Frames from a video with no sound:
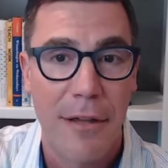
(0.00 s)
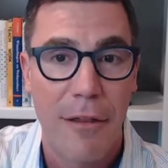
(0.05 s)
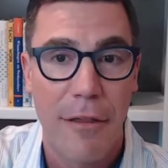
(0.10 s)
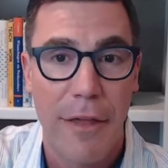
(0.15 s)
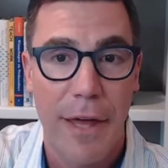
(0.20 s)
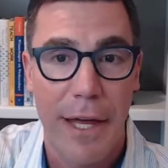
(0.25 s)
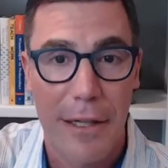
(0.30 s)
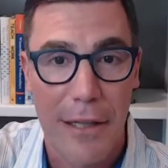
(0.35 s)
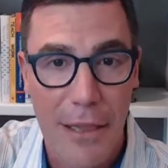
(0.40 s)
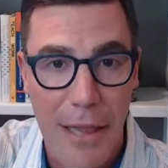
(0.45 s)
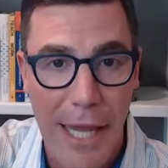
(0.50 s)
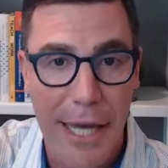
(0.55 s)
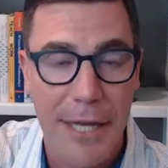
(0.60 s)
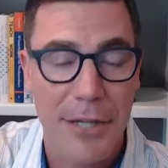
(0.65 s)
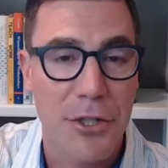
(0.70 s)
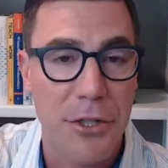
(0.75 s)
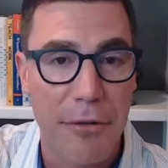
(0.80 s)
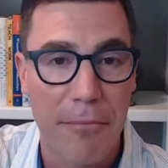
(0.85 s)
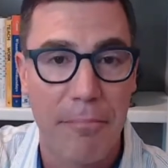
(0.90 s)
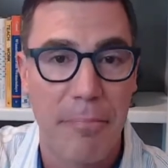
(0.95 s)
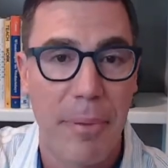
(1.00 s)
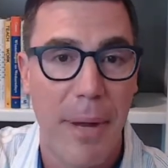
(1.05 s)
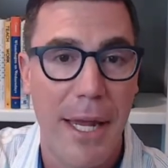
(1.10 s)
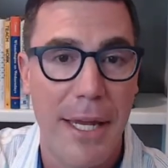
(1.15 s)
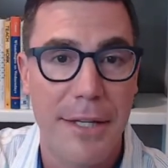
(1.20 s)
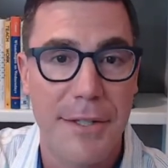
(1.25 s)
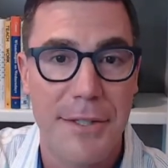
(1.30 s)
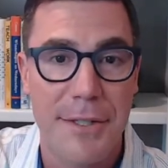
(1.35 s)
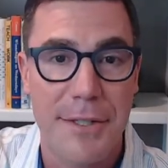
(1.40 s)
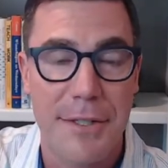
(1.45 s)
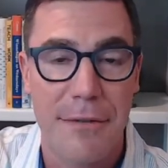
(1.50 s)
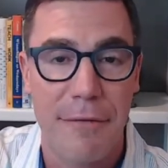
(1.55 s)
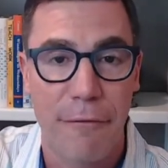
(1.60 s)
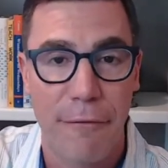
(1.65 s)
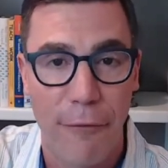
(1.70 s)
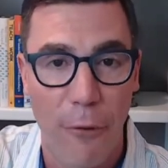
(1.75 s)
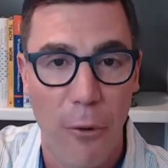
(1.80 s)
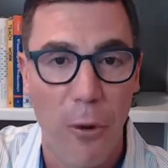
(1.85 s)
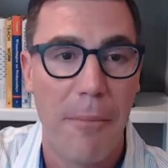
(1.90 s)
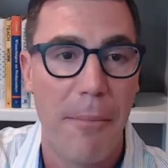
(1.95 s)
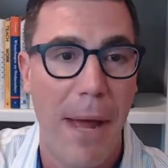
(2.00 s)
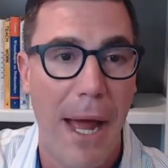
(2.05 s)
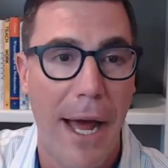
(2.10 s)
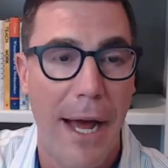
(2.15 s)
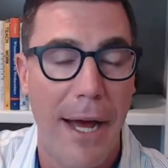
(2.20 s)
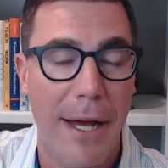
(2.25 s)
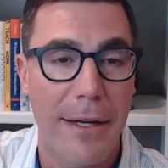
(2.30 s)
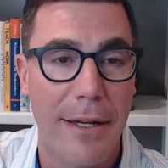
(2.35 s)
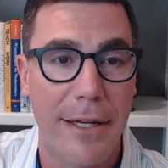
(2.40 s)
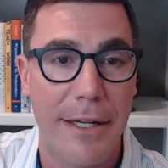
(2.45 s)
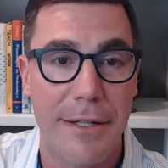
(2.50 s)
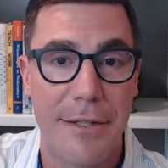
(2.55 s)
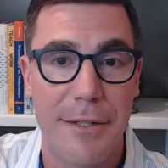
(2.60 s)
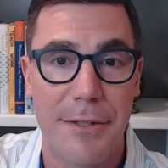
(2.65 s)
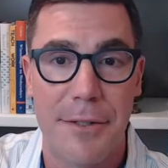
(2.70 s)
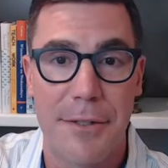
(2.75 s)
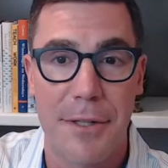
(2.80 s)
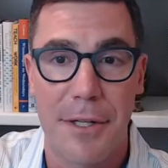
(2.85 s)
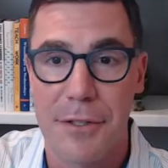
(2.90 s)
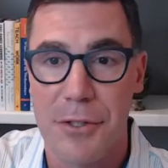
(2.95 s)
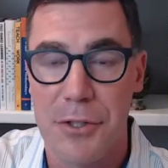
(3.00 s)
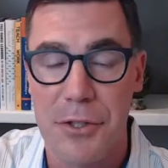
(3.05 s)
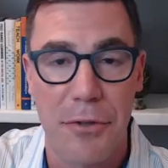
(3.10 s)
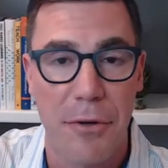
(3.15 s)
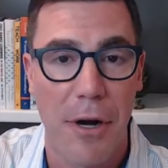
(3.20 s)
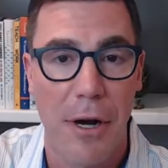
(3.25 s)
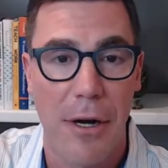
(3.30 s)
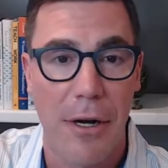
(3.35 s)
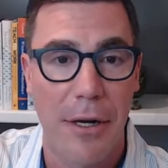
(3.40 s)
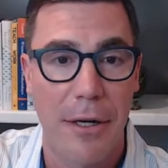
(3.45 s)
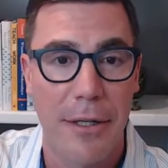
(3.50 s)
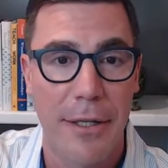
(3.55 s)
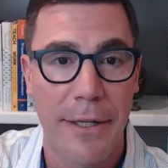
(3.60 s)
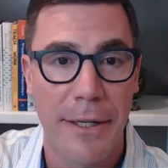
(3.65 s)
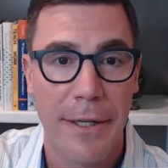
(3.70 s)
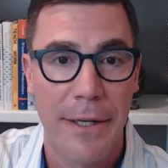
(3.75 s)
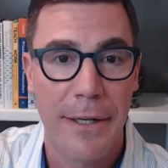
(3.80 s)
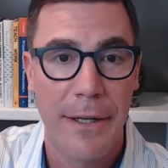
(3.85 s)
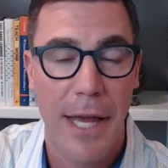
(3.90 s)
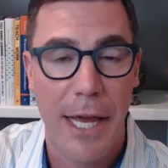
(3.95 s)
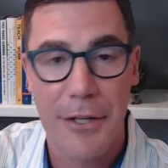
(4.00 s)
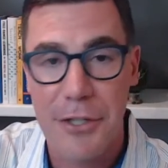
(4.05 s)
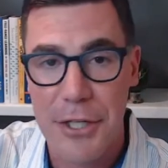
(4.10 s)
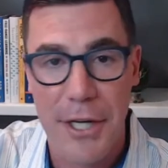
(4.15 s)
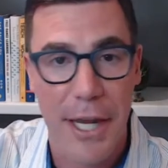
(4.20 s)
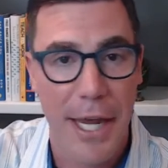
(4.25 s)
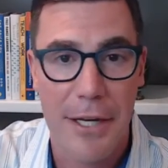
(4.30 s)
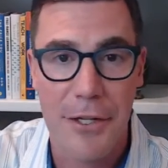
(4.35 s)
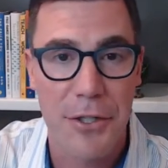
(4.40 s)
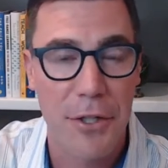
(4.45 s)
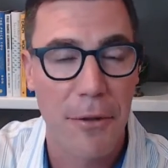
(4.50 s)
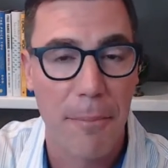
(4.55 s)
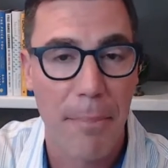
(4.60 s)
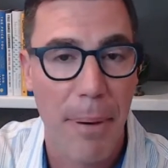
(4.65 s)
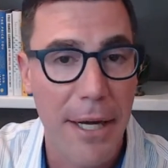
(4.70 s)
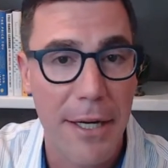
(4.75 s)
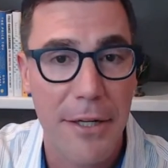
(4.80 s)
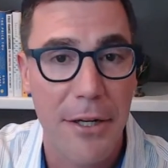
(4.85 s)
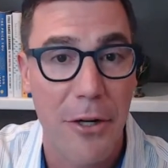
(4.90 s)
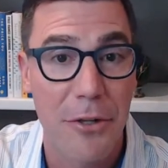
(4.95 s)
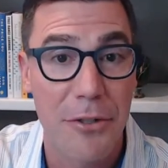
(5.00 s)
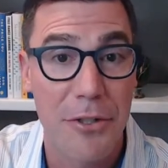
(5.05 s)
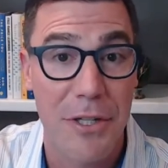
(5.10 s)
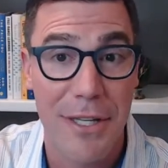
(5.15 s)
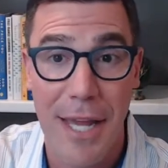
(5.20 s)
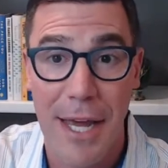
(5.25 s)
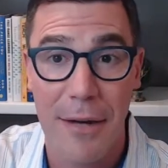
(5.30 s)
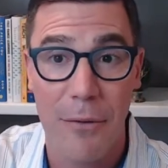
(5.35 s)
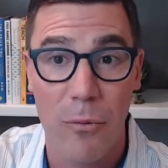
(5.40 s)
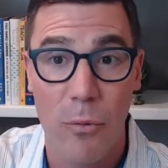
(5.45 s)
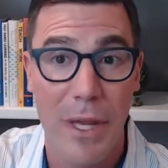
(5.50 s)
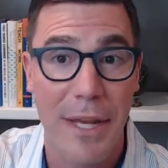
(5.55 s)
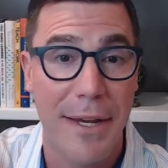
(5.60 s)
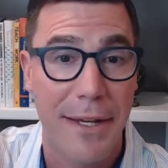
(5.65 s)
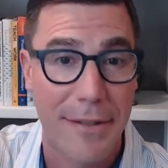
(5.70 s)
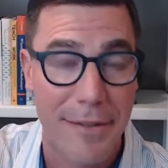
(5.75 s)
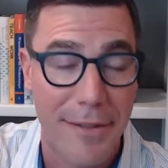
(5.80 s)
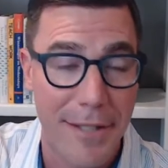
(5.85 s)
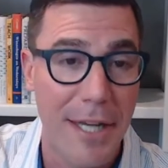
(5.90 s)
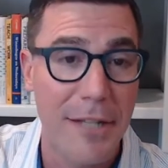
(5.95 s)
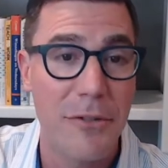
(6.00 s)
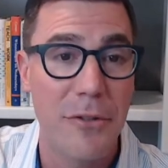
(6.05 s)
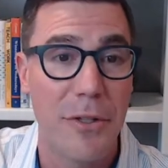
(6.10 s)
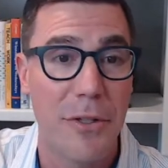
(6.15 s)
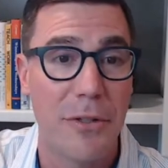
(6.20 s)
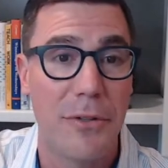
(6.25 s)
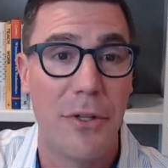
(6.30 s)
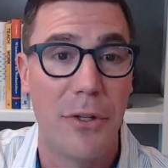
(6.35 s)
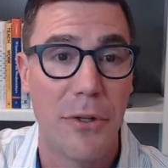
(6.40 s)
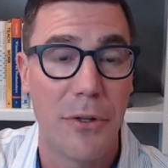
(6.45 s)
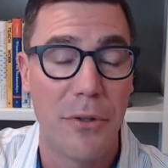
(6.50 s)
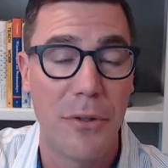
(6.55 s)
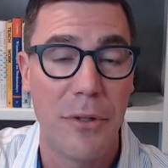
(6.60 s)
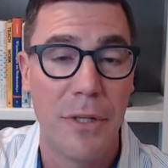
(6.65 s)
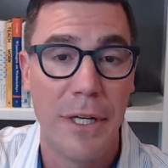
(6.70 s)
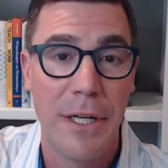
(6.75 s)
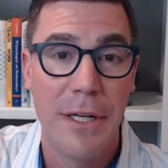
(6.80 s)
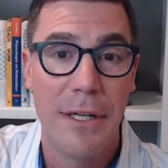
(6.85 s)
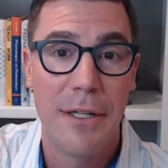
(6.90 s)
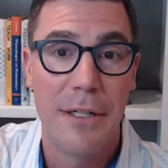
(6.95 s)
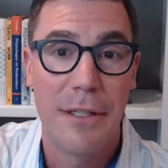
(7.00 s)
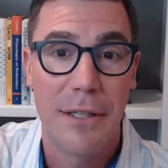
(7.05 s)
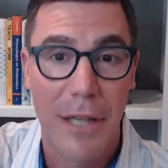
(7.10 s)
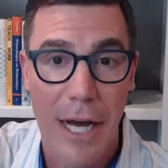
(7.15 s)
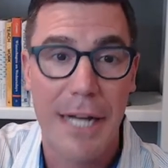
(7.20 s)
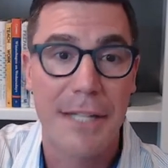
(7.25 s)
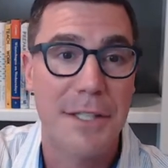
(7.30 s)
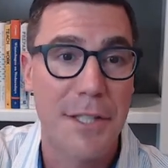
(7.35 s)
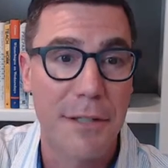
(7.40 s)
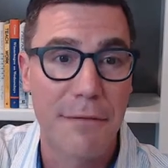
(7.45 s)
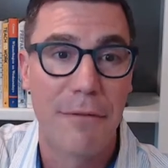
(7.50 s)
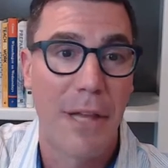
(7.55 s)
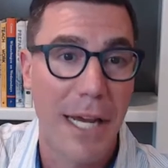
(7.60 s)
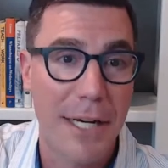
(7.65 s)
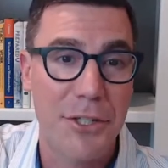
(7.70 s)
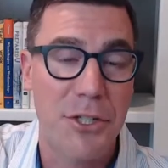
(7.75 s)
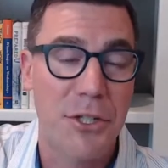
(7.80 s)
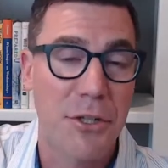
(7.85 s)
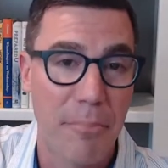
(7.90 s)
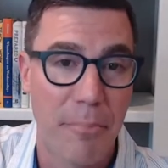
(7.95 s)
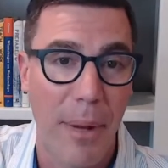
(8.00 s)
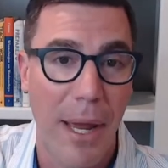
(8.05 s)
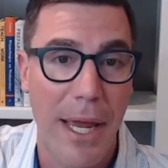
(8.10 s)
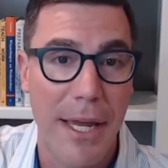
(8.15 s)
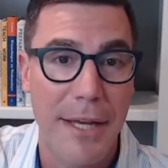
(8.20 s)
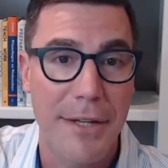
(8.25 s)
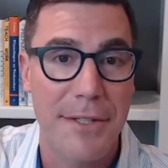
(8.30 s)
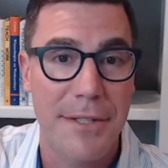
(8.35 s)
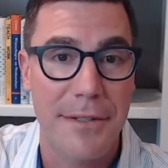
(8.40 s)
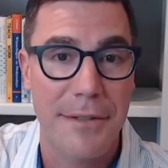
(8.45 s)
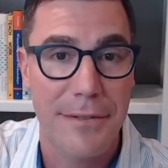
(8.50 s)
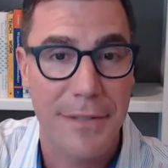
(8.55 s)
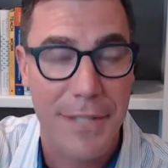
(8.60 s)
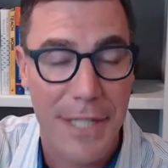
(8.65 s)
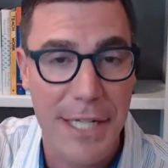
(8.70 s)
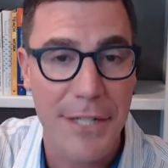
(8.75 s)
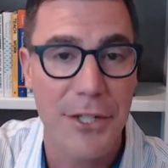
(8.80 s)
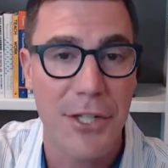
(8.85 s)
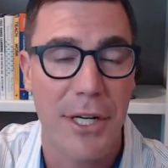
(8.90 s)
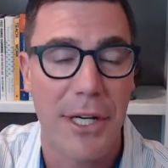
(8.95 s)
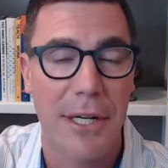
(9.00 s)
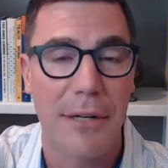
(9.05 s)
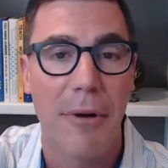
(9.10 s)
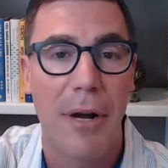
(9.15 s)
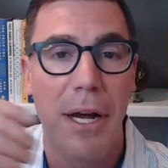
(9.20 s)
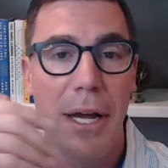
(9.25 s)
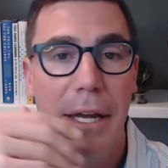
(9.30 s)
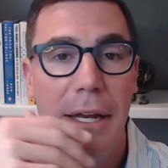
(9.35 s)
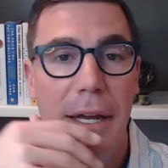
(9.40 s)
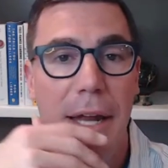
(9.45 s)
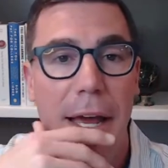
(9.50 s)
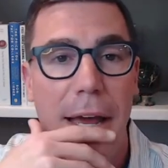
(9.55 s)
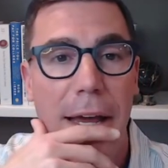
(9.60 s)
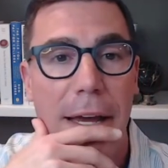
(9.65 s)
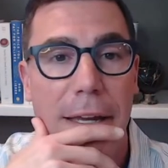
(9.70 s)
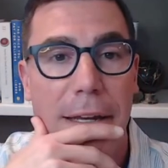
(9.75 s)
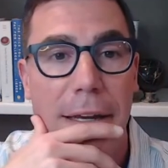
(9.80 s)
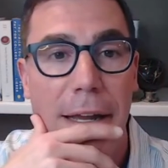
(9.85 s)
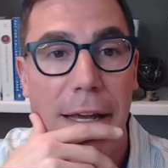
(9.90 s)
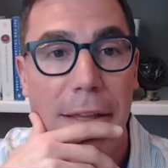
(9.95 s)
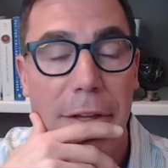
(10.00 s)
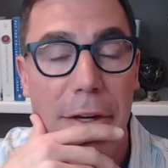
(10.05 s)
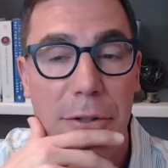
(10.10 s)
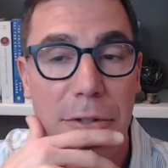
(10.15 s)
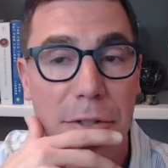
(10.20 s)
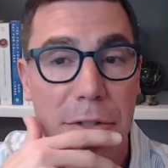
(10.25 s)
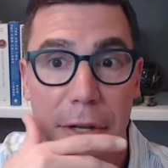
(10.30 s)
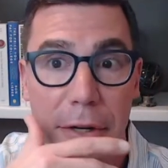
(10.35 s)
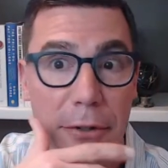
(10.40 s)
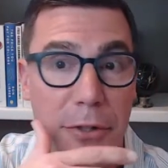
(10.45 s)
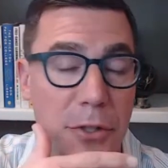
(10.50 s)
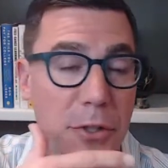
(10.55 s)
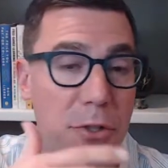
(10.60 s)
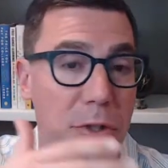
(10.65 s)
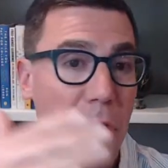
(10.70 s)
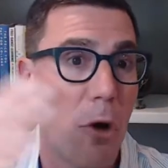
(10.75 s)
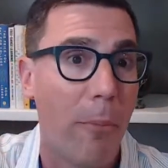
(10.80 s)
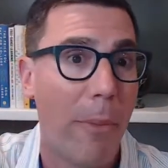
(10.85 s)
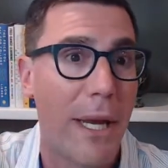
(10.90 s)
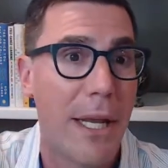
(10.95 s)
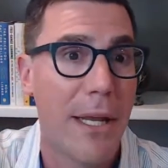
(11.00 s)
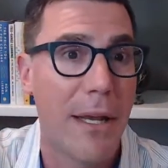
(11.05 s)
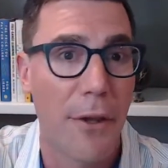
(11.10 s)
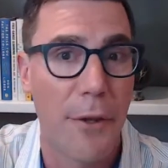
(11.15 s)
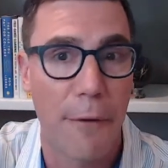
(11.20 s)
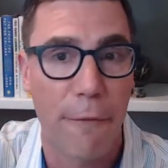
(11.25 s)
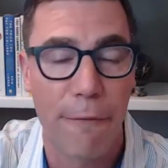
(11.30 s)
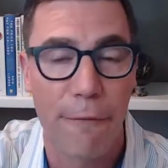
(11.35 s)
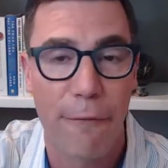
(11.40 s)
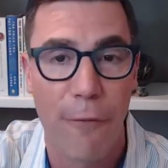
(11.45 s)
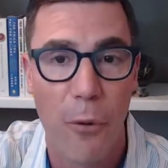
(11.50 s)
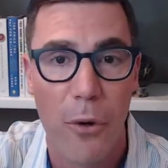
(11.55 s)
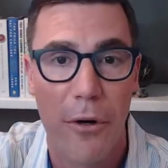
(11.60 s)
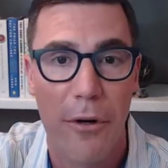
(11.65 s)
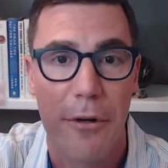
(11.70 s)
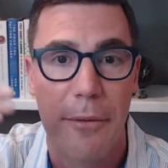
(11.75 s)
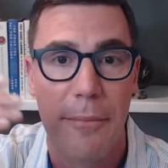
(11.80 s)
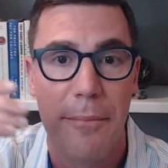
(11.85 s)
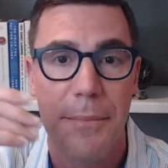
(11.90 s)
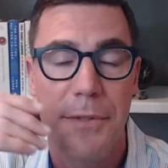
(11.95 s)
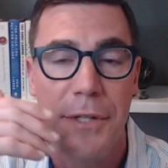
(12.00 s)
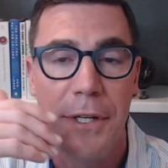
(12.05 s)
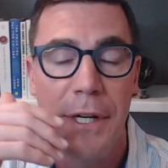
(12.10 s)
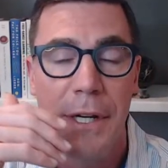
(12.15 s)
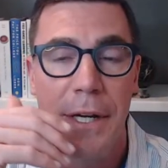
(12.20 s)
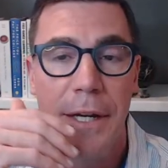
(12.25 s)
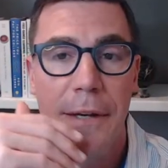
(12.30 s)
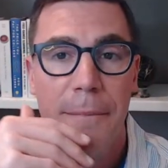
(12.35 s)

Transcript: that a lecture based format is a strong educational pedagogy yet we continue to do lots of lecture based teaching right and and there's there's so many other forms